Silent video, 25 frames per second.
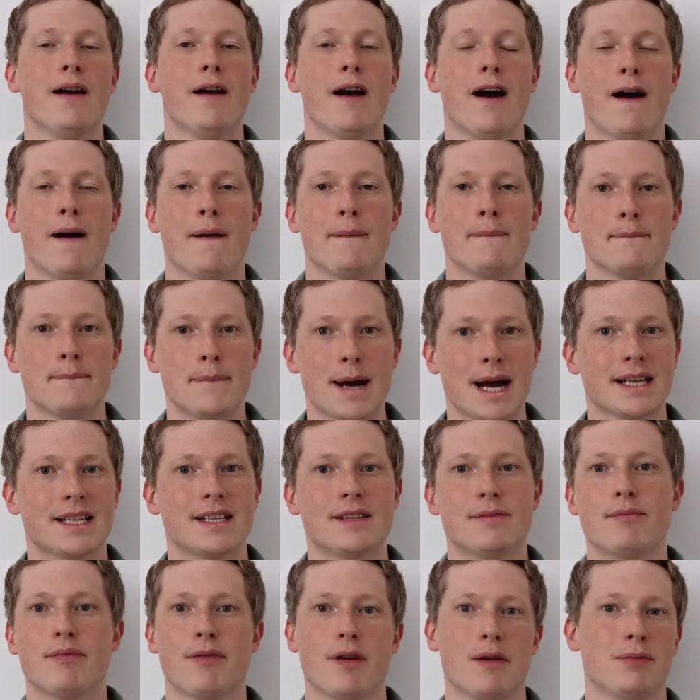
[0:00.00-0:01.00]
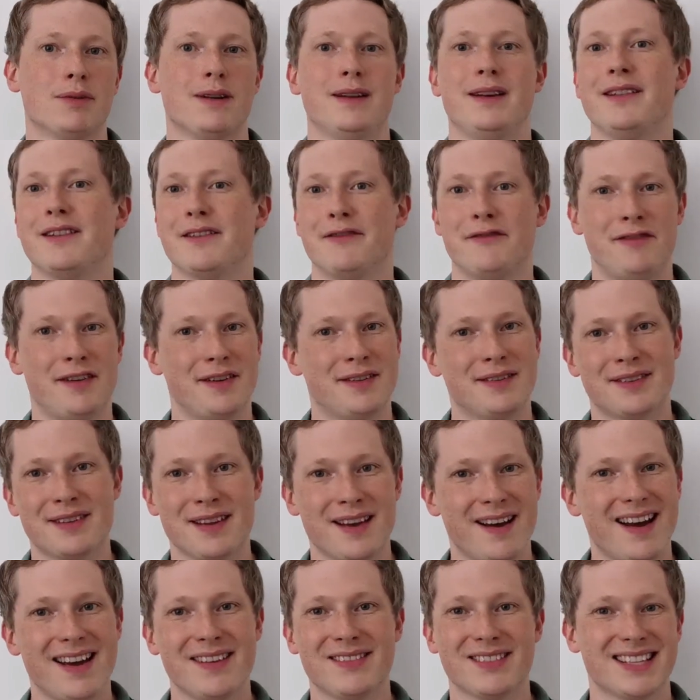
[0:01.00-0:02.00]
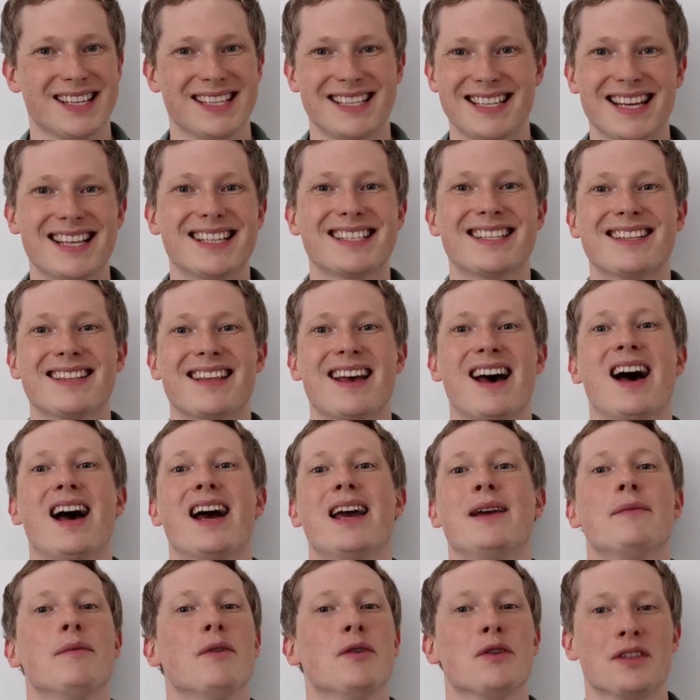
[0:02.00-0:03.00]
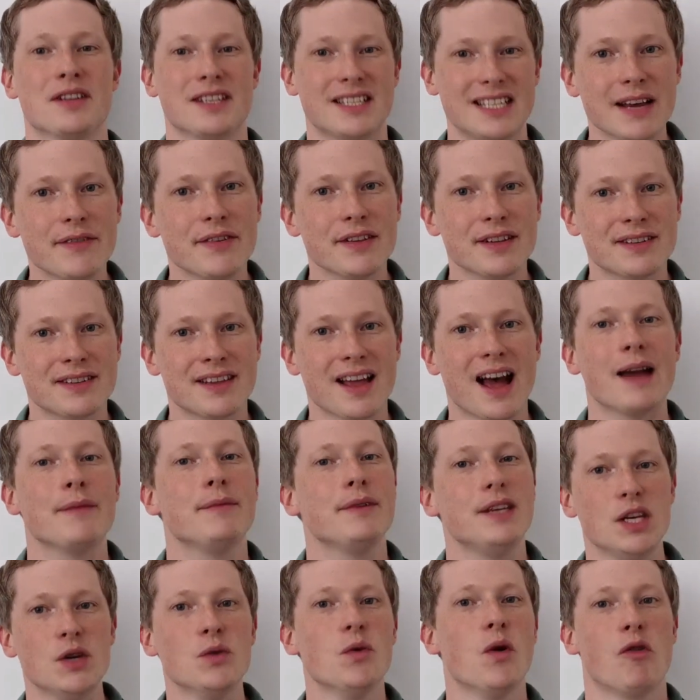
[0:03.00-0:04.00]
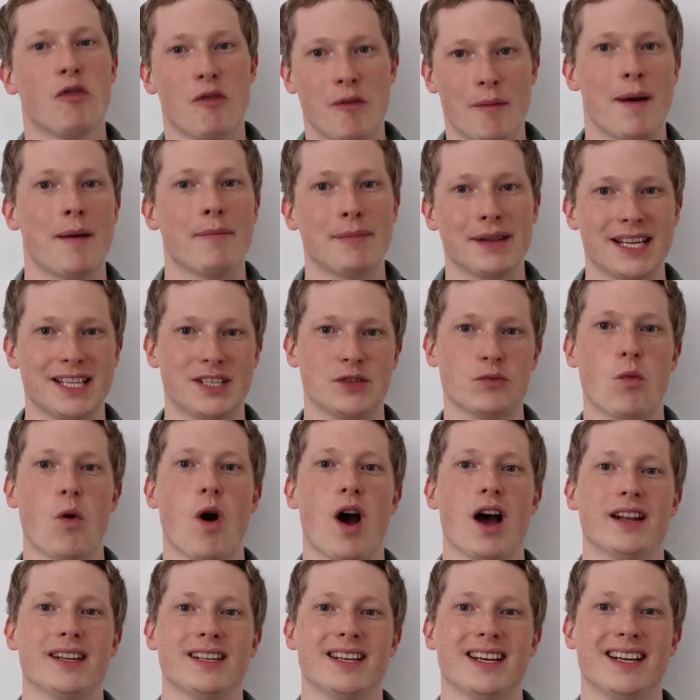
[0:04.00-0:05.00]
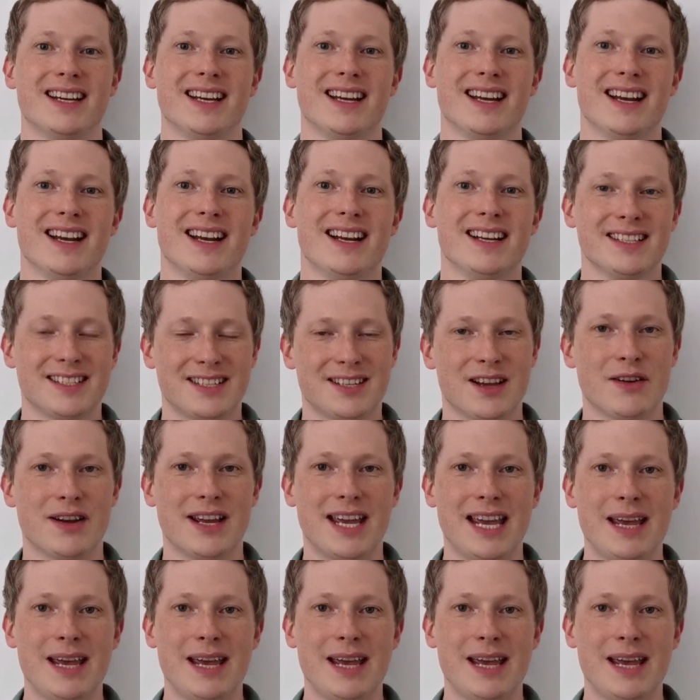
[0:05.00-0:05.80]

but probably the fifth time or the sixth time or the seventh time you will remember this word. So